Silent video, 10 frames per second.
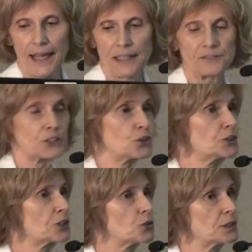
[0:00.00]
And
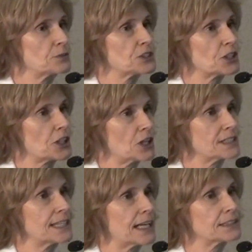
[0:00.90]
Victoria Quinn was our
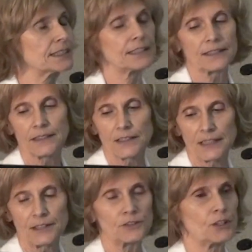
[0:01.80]
contact in,
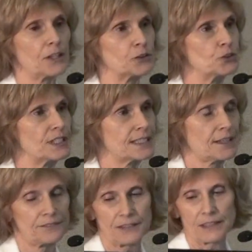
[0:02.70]
in uh,
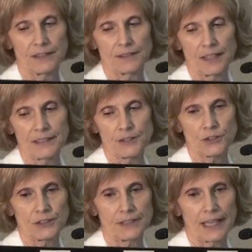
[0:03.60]
UNICEF in
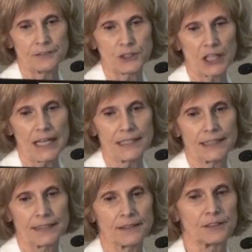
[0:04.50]
Eastern Africa,
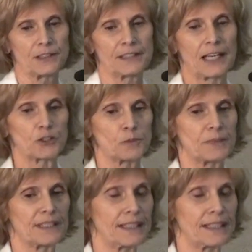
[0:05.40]
in, in Nairobi.